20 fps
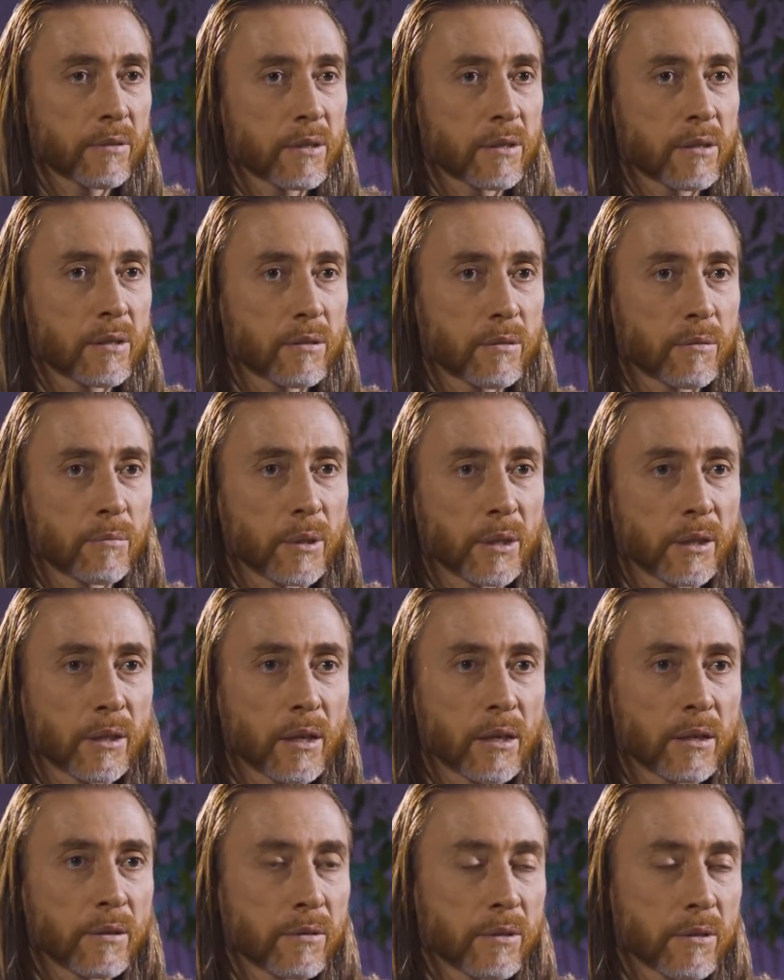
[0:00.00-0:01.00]
That includes
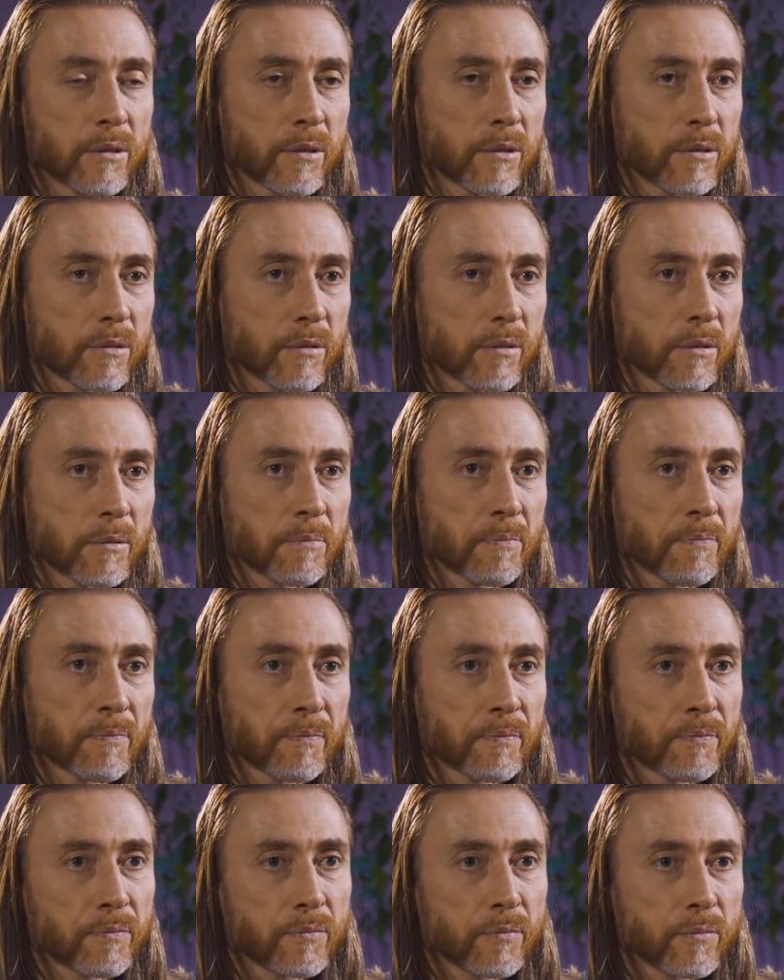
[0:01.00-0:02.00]
emotional influence,
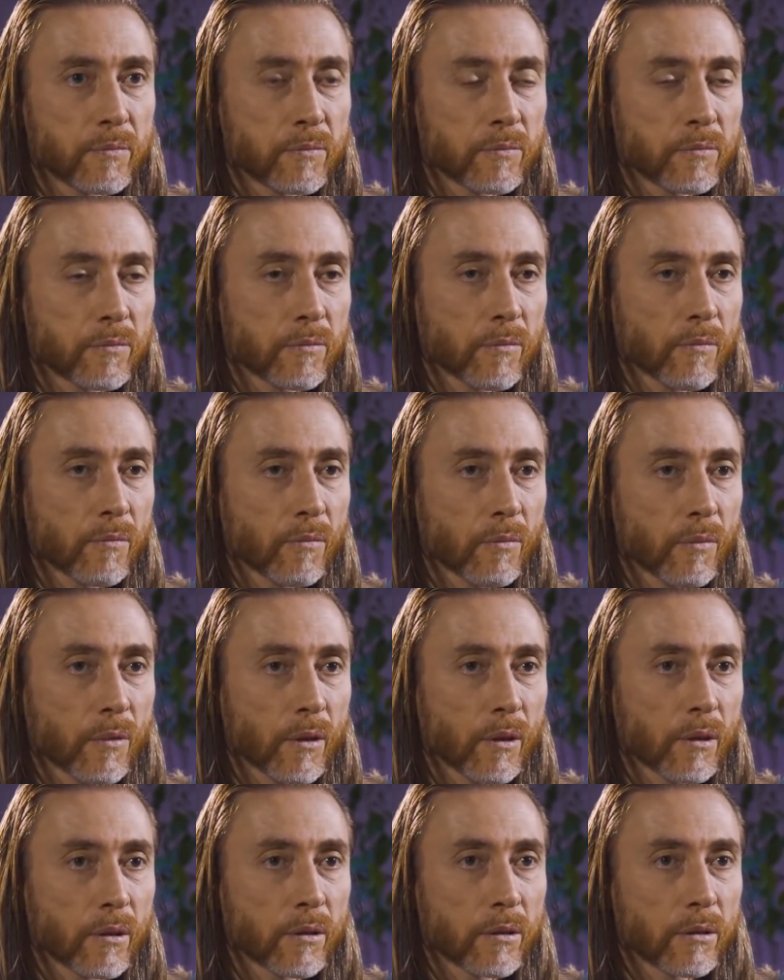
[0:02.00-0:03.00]
mental
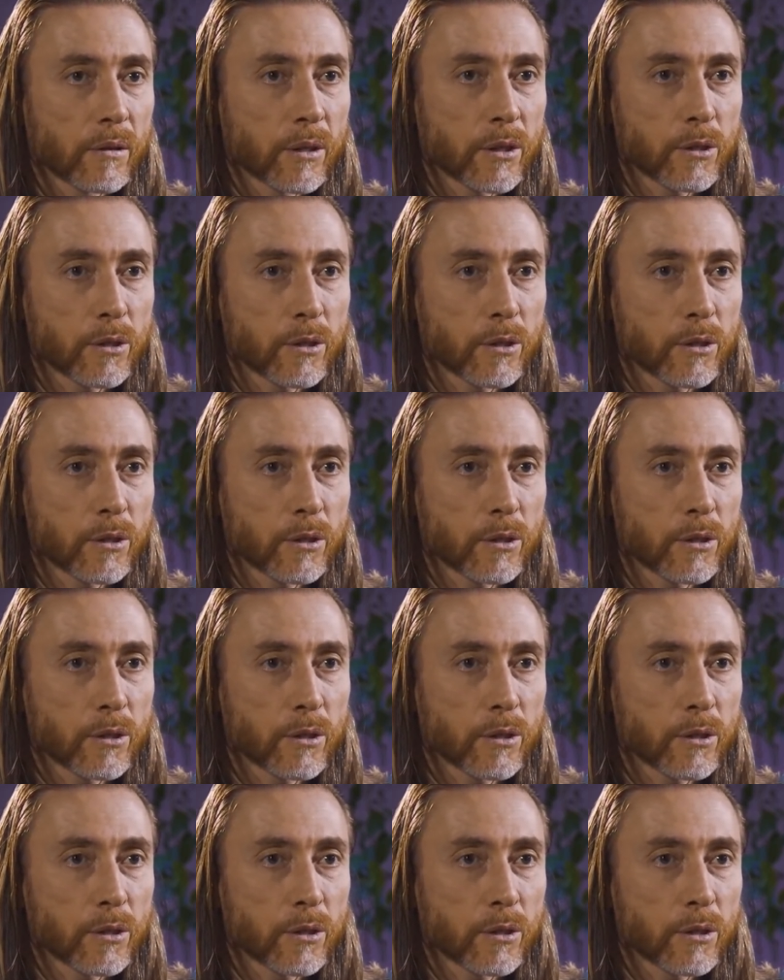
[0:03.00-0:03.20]
influence,